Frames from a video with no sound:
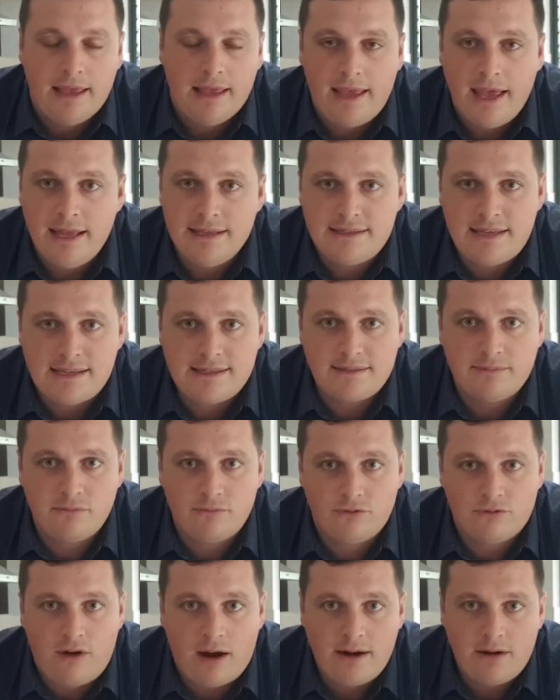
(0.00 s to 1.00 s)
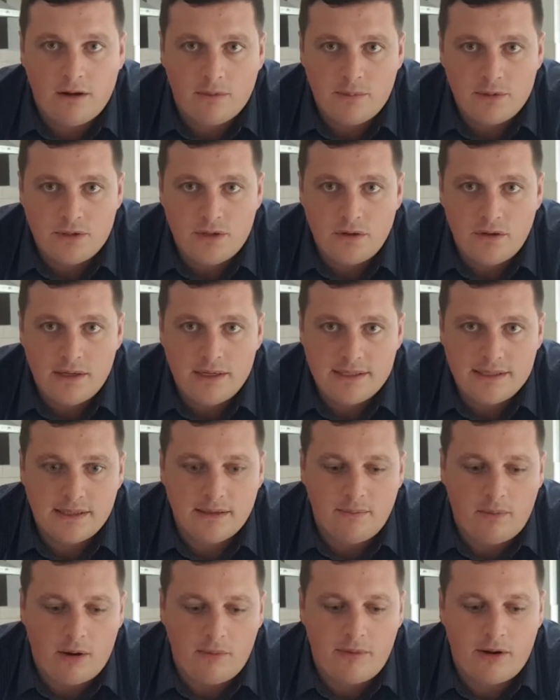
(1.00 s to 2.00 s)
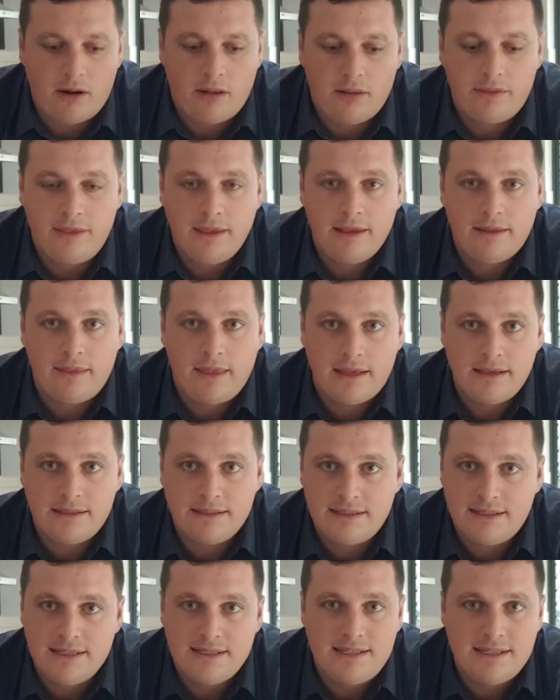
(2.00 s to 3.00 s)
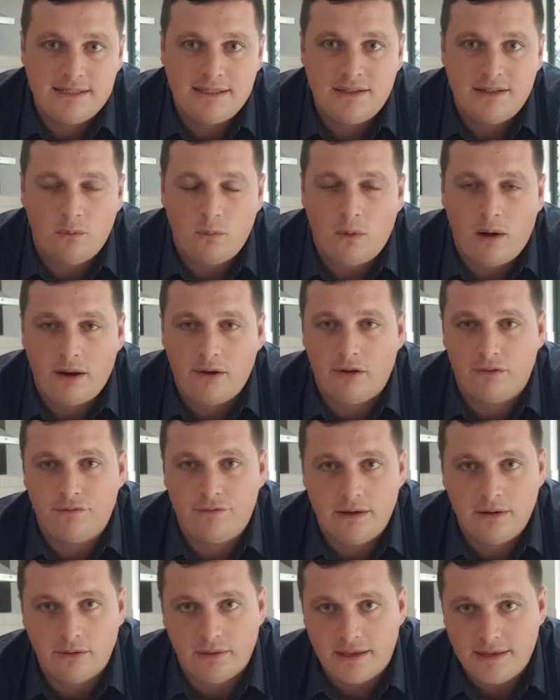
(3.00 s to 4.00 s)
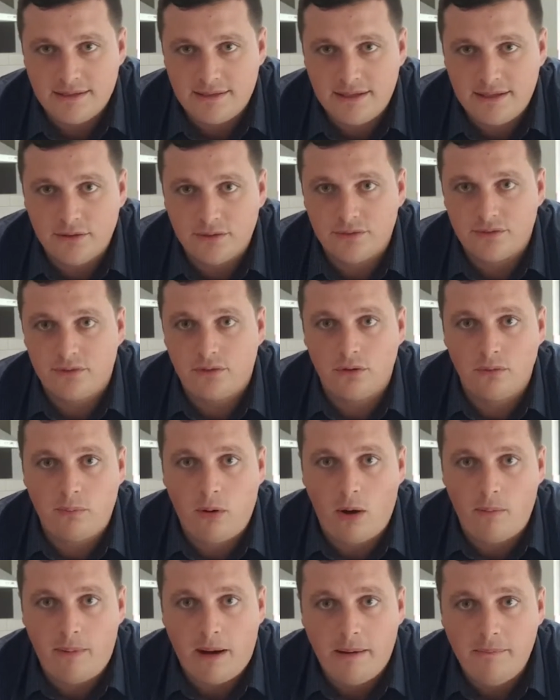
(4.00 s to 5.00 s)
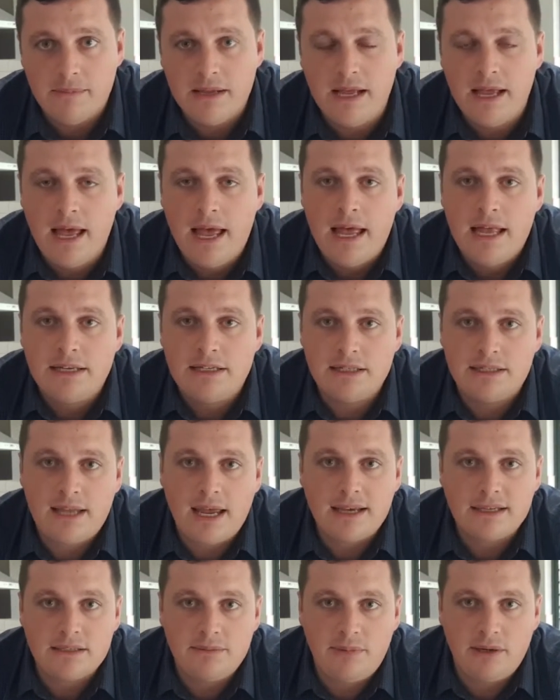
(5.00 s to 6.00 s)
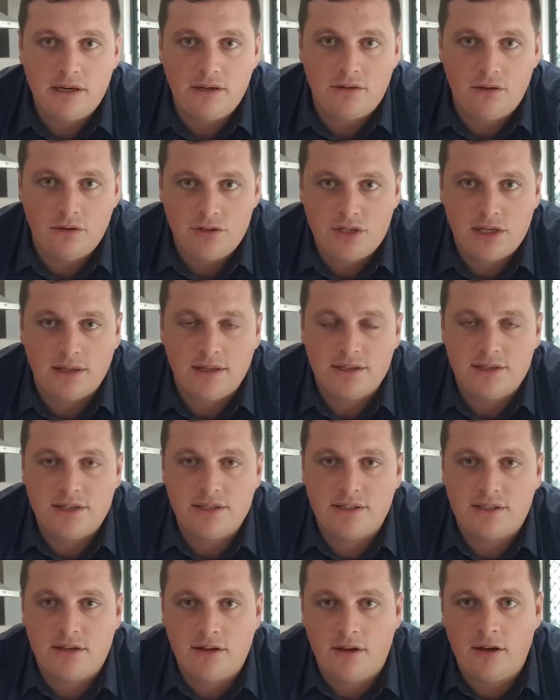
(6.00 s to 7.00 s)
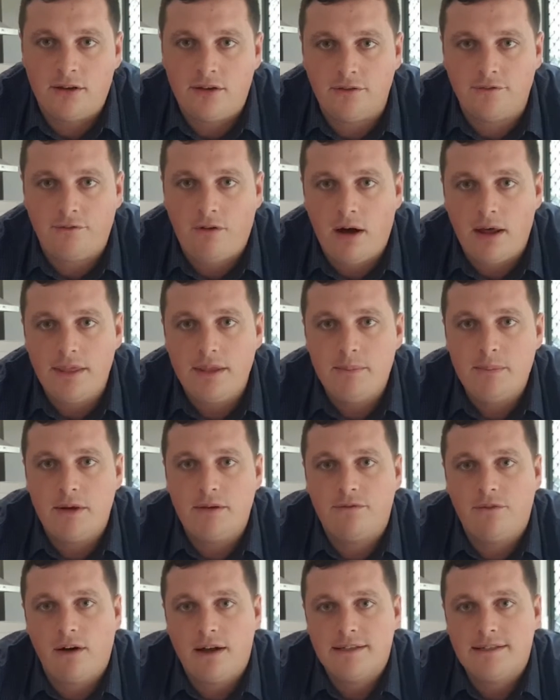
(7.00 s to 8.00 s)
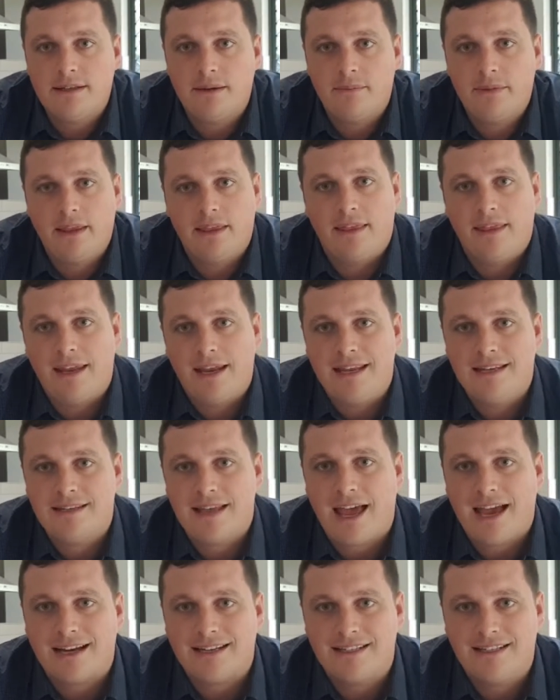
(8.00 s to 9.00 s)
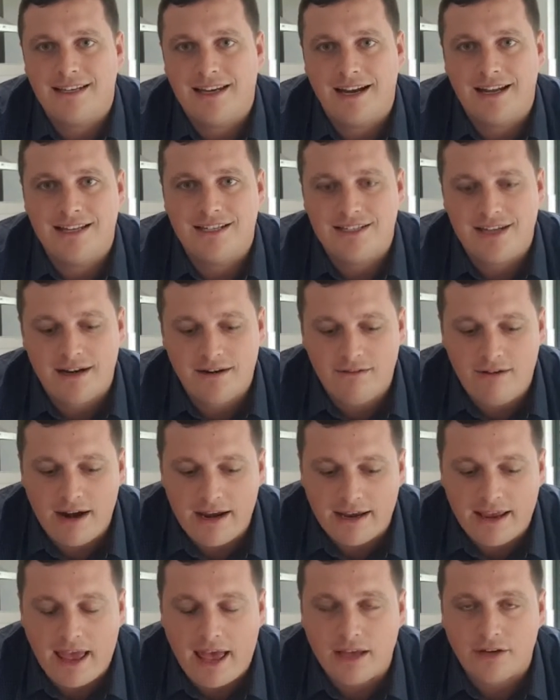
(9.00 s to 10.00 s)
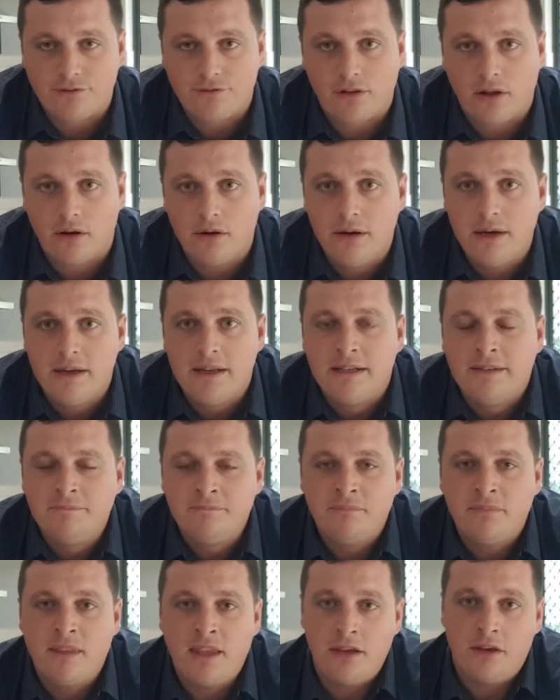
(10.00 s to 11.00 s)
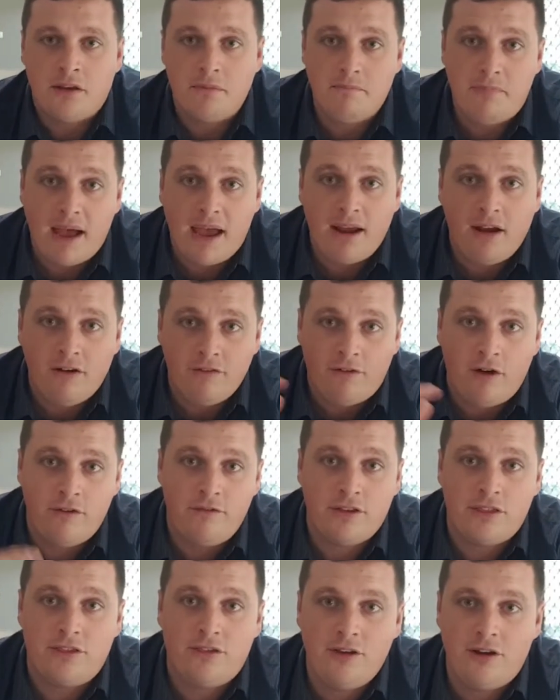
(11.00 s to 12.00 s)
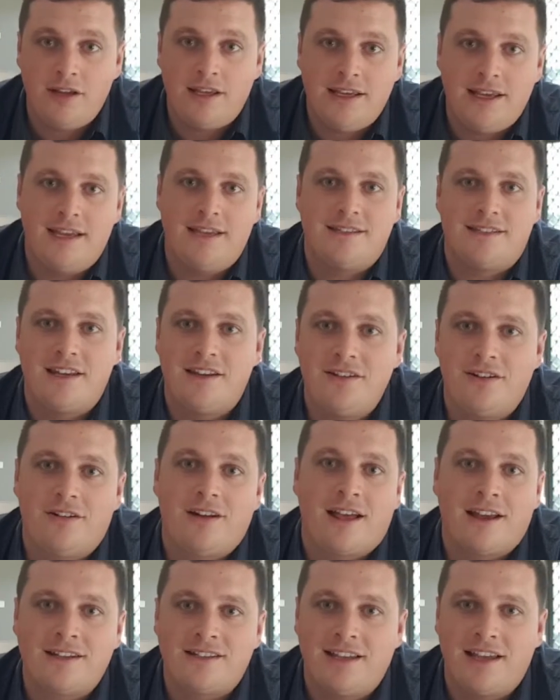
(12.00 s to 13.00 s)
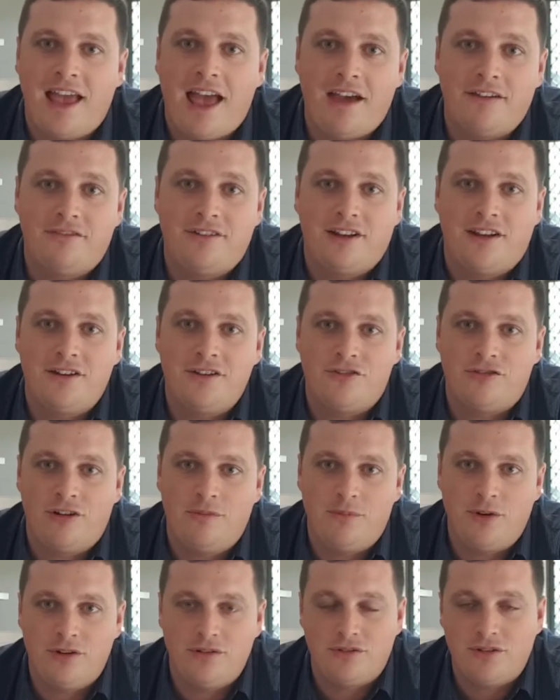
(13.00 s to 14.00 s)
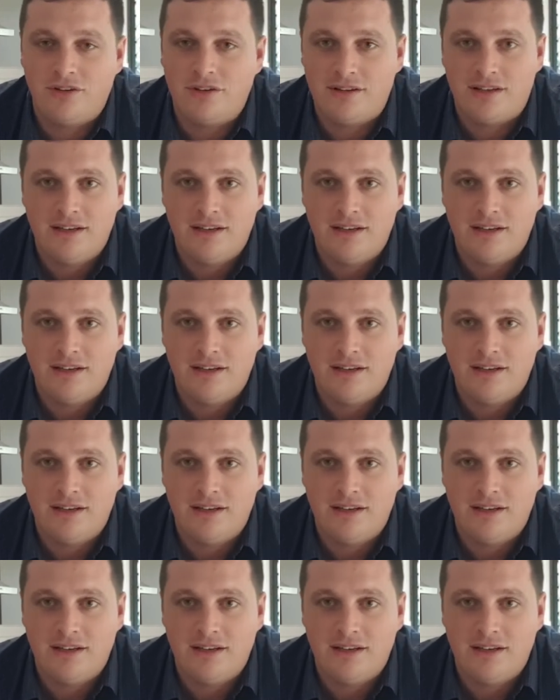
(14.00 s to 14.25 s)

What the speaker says: Cairns has some great opportunities at the moment. I think this isn't a one-off deal. These deals do pop up. It just takes a bit of due diligence to find them and find something that is actually going to generate cash flow that you can pay off over 30 years and not actually have to contribute